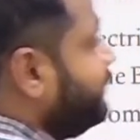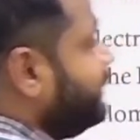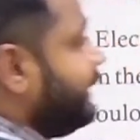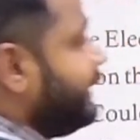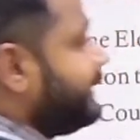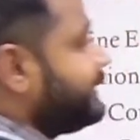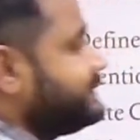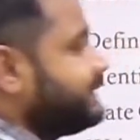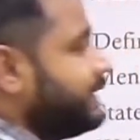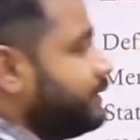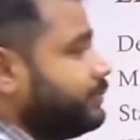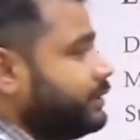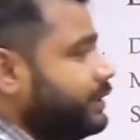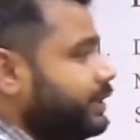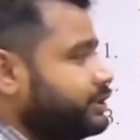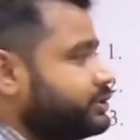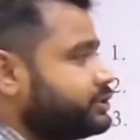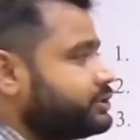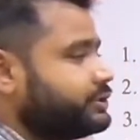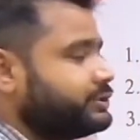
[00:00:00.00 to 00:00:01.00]

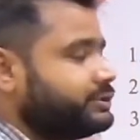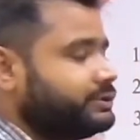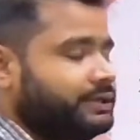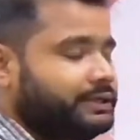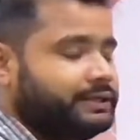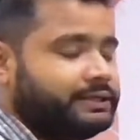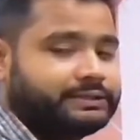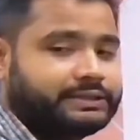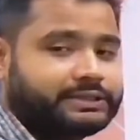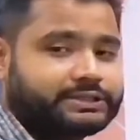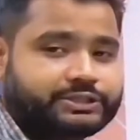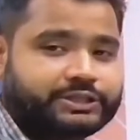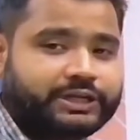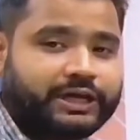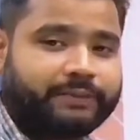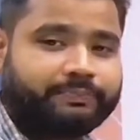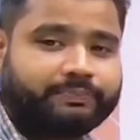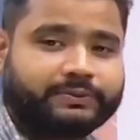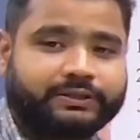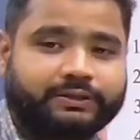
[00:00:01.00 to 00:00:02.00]
examination, the
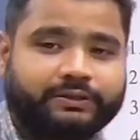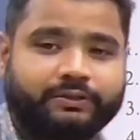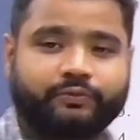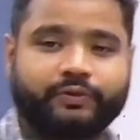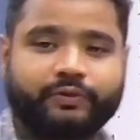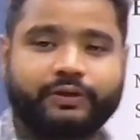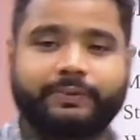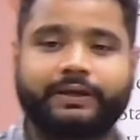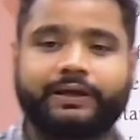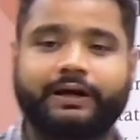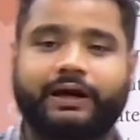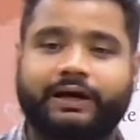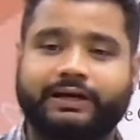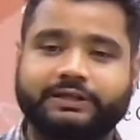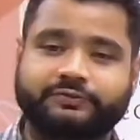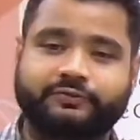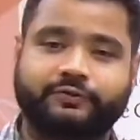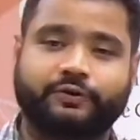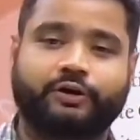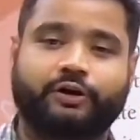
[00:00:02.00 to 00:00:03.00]
chapter will be asked
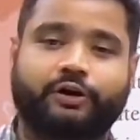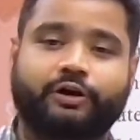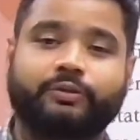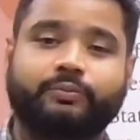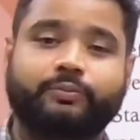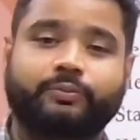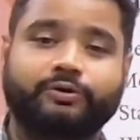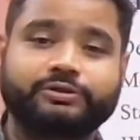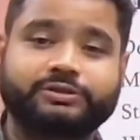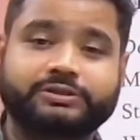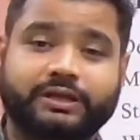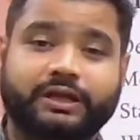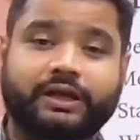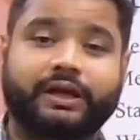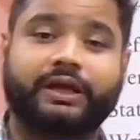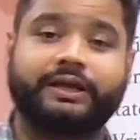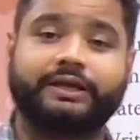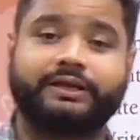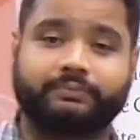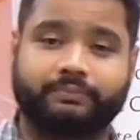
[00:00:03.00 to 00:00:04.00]
for almost
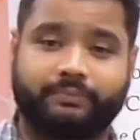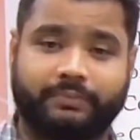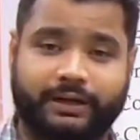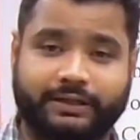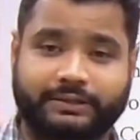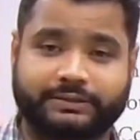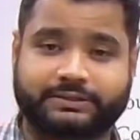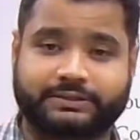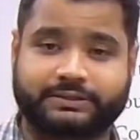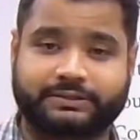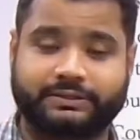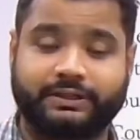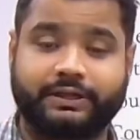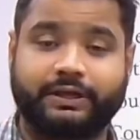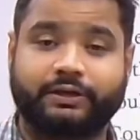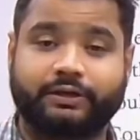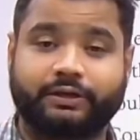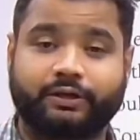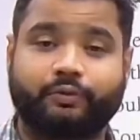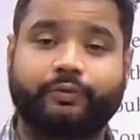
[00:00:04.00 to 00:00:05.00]
8 marks.
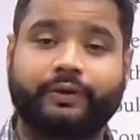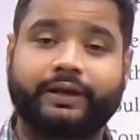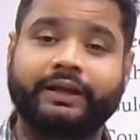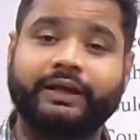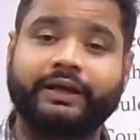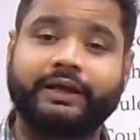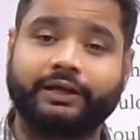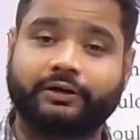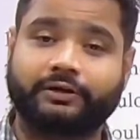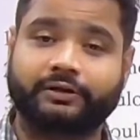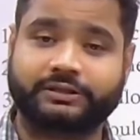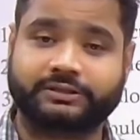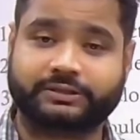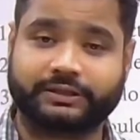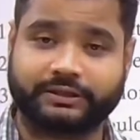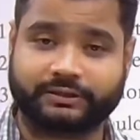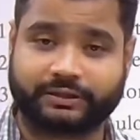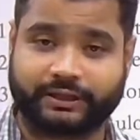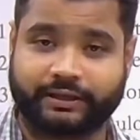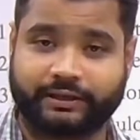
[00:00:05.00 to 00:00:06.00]
Now, very
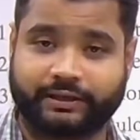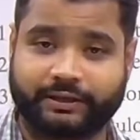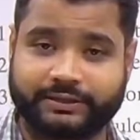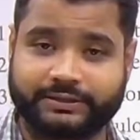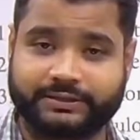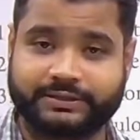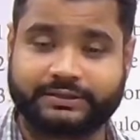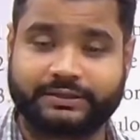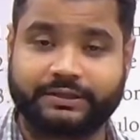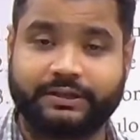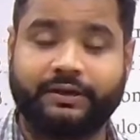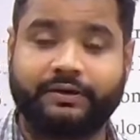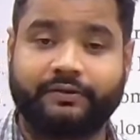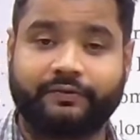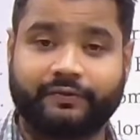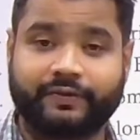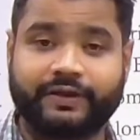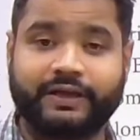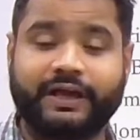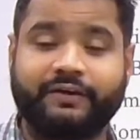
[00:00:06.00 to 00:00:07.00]
interesting thing is,
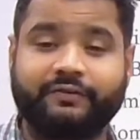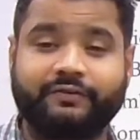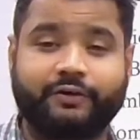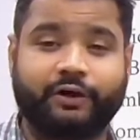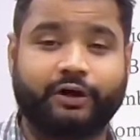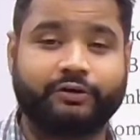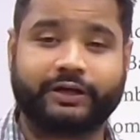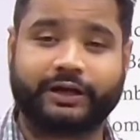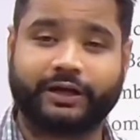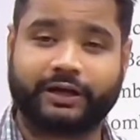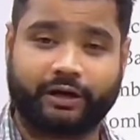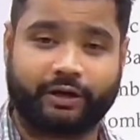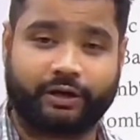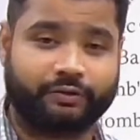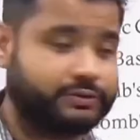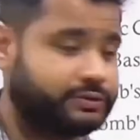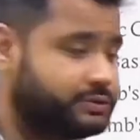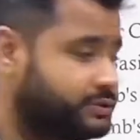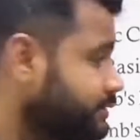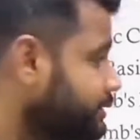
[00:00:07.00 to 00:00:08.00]
we have got
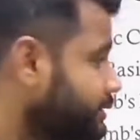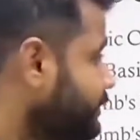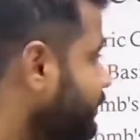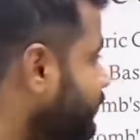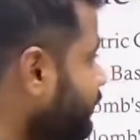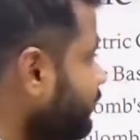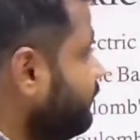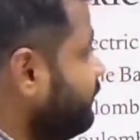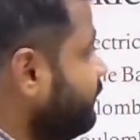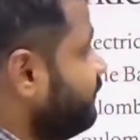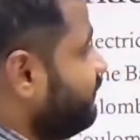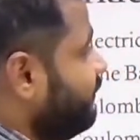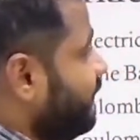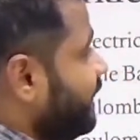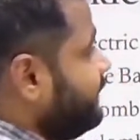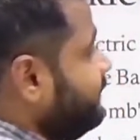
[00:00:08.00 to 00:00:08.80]
around 5